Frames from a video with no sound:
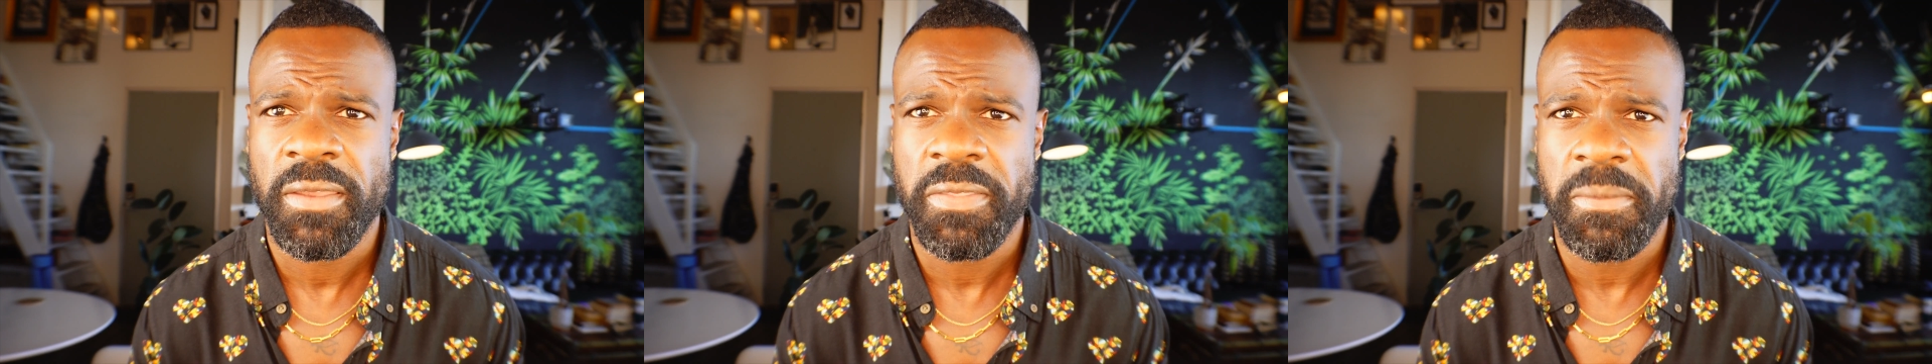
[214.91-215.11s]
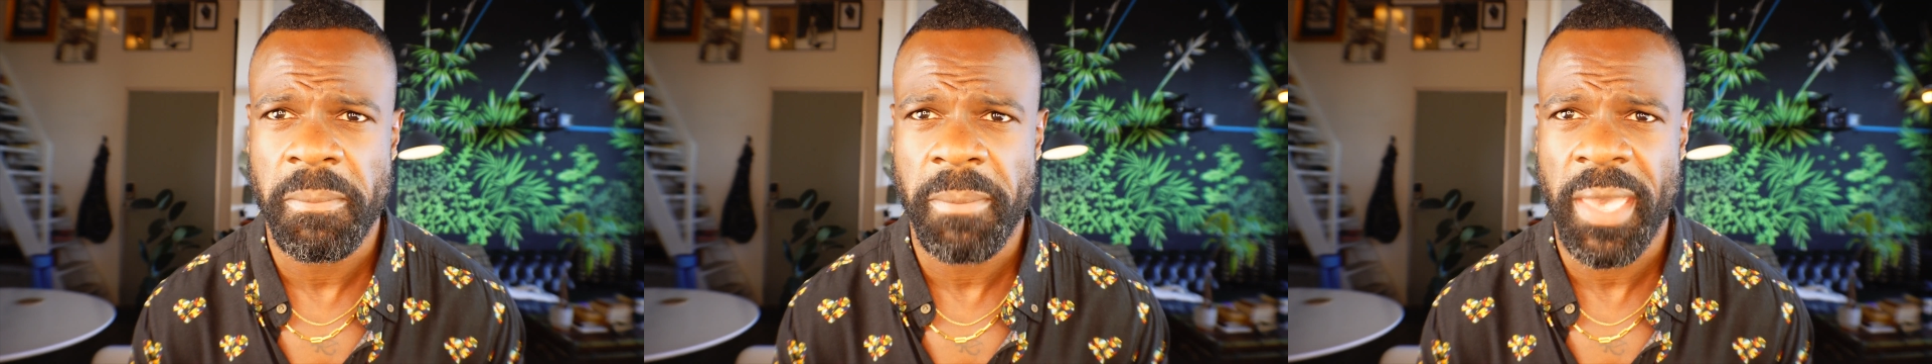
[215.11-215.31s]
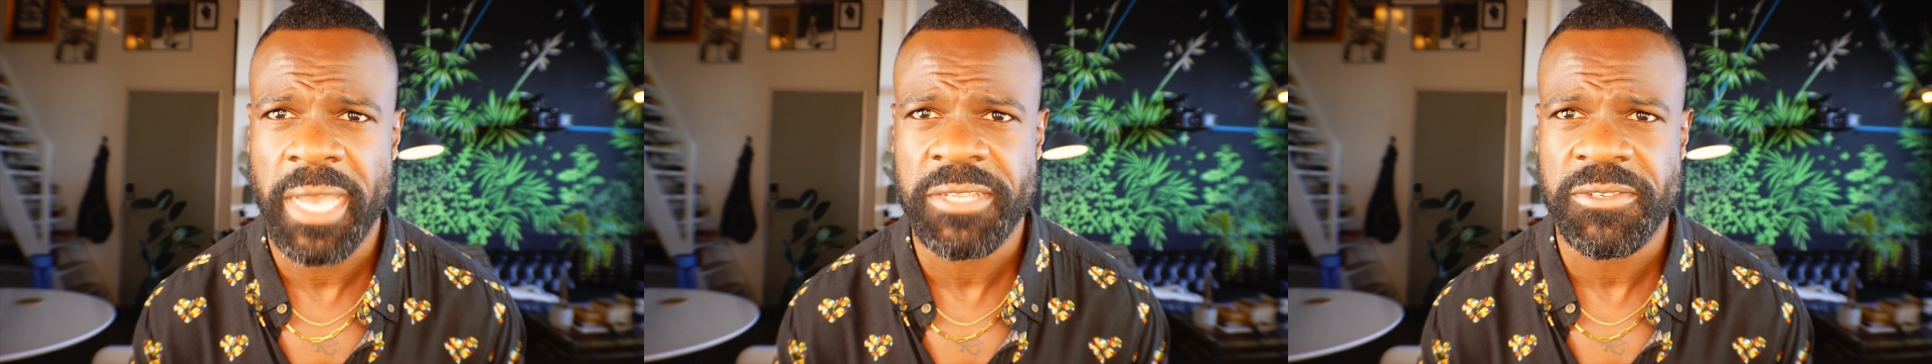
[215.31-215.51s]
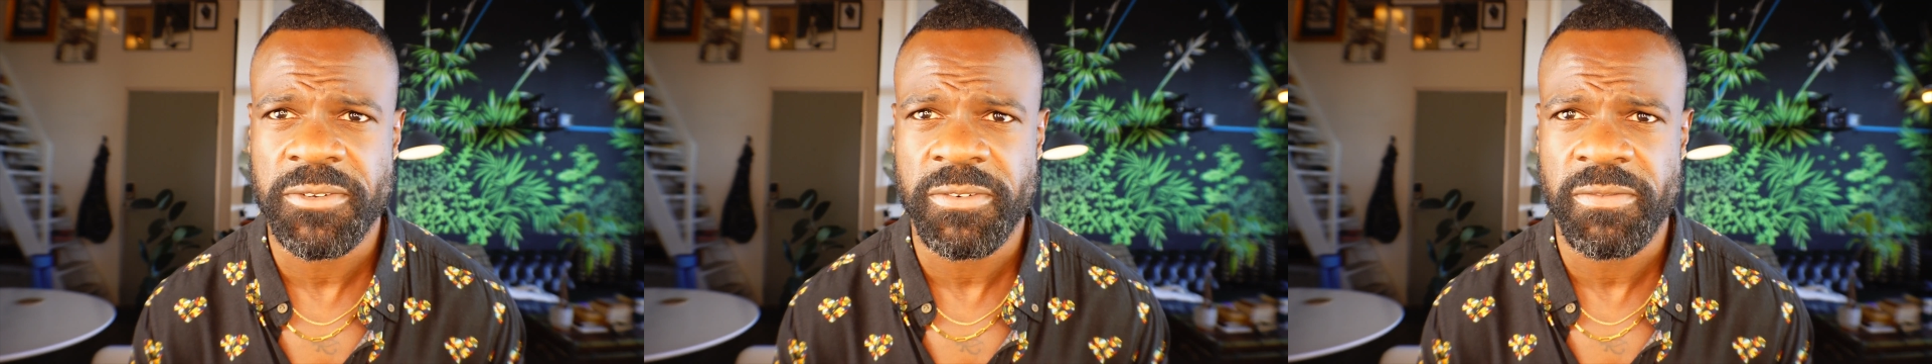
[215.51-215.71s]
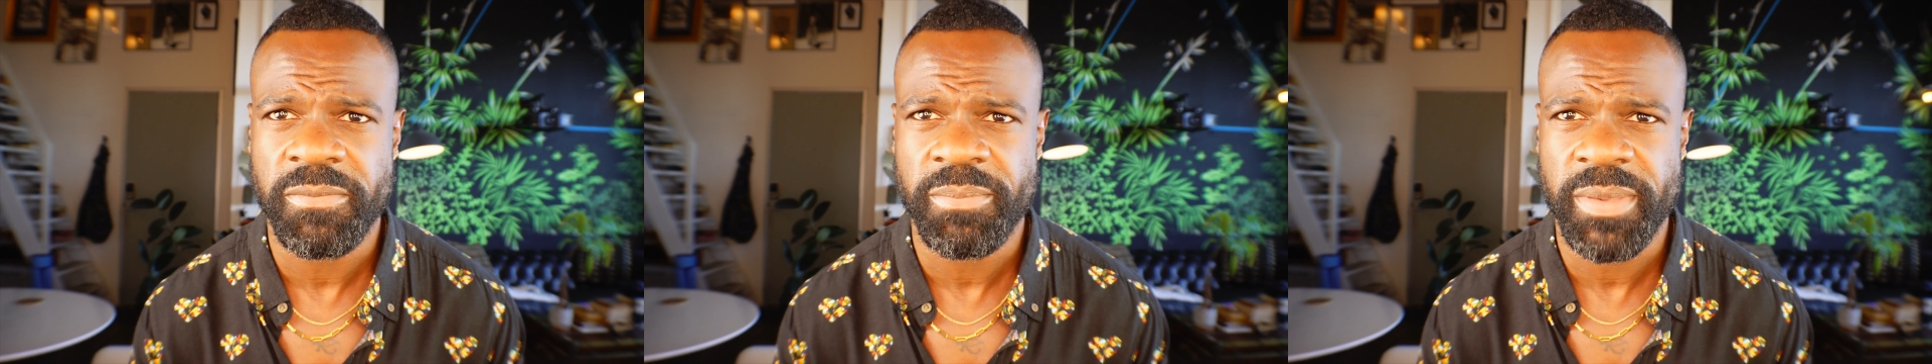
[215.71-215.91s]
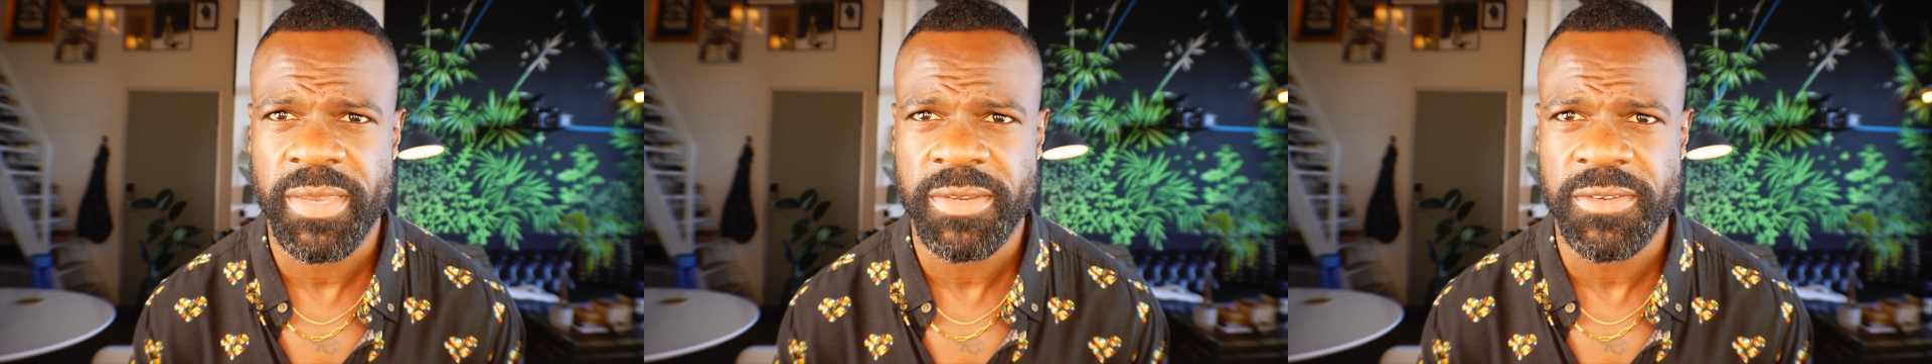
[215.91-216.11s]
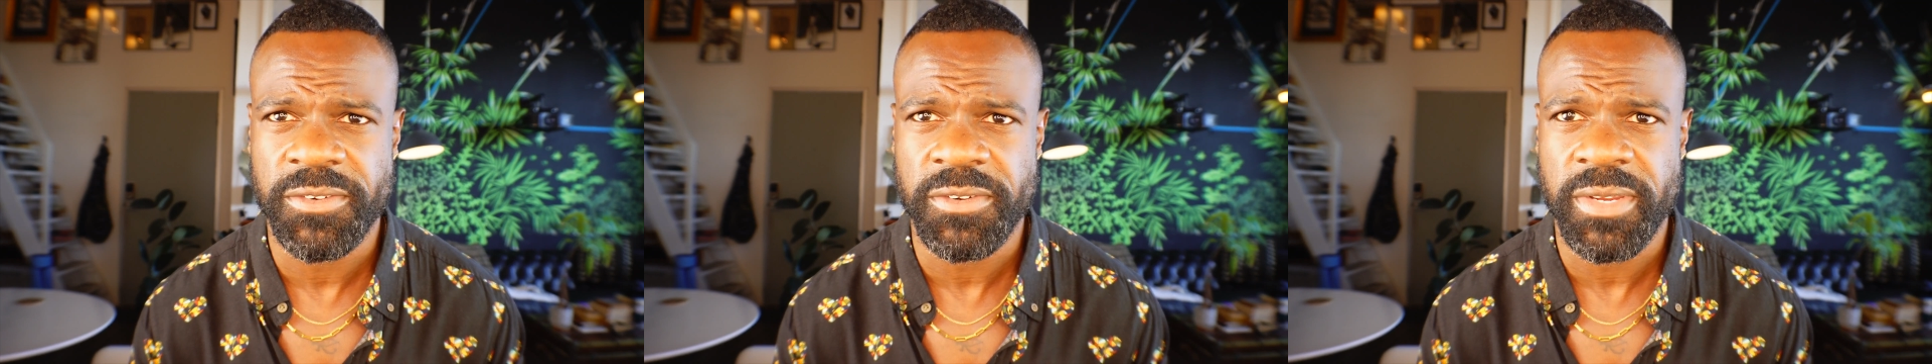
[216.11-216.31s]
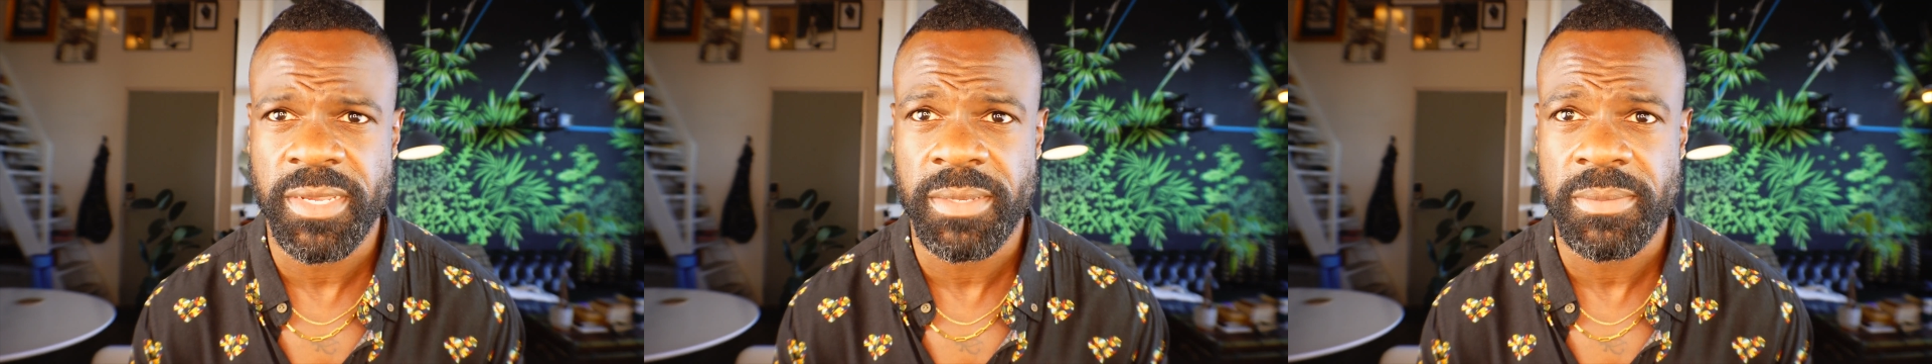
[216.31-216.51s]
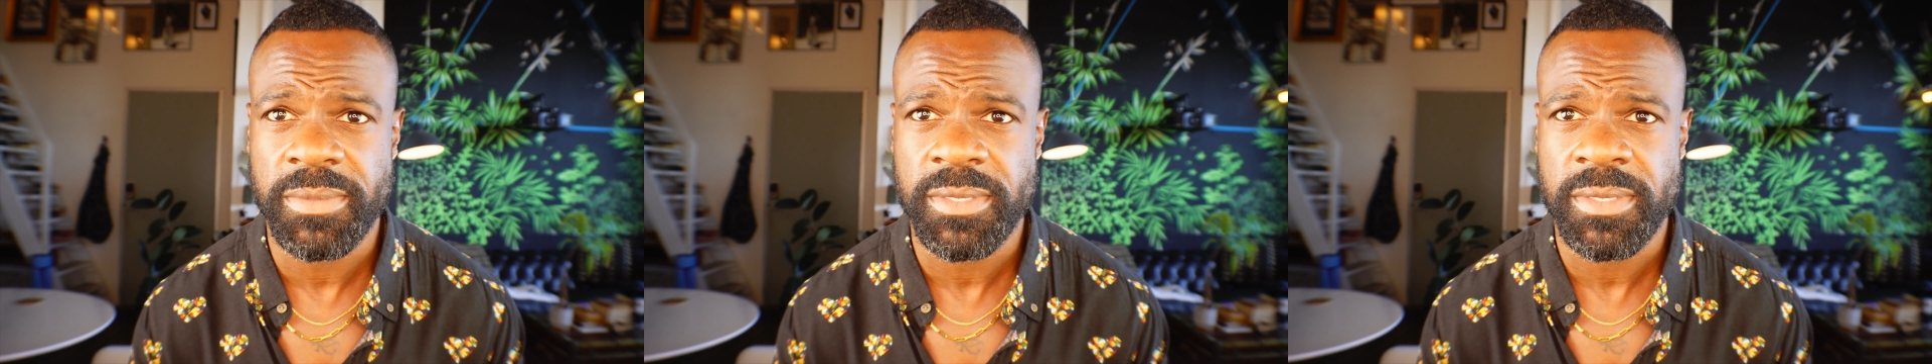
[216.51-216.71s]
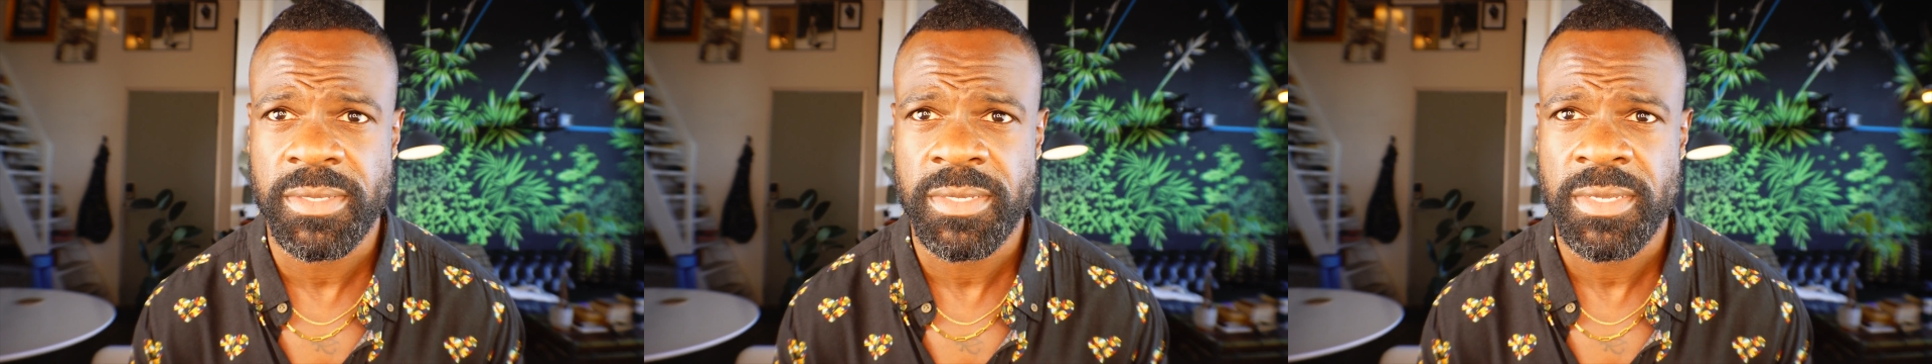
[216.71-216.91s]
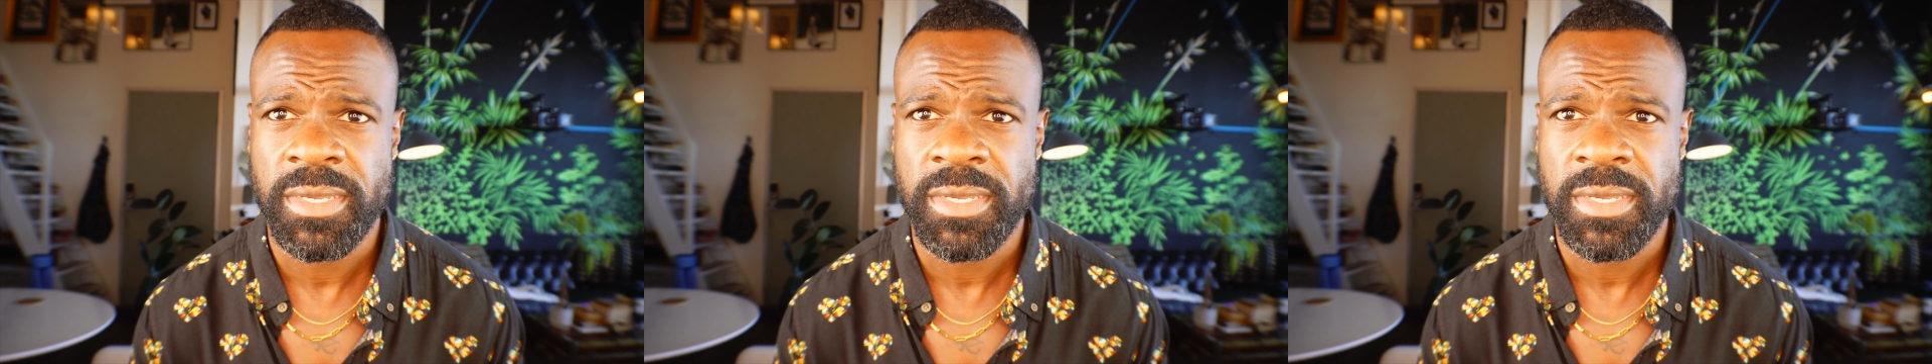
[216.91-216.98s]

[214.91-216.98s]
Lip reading: the master of big dreams.